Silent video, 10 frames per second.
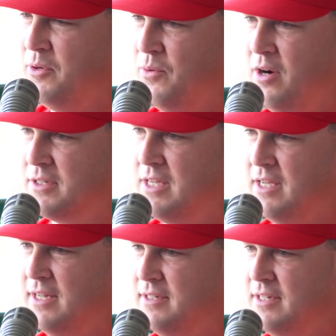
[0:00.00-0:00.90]

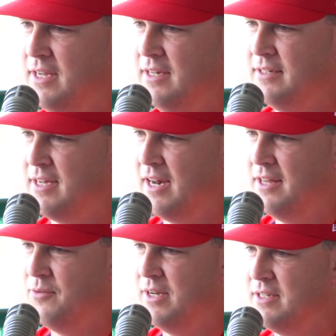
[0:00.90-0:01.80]
Milwaukee, and kind of
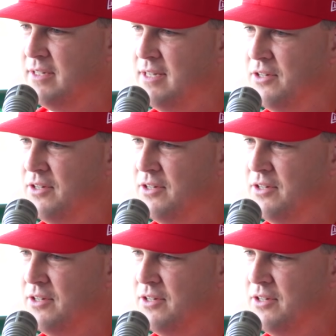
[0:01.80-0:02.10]
the rest is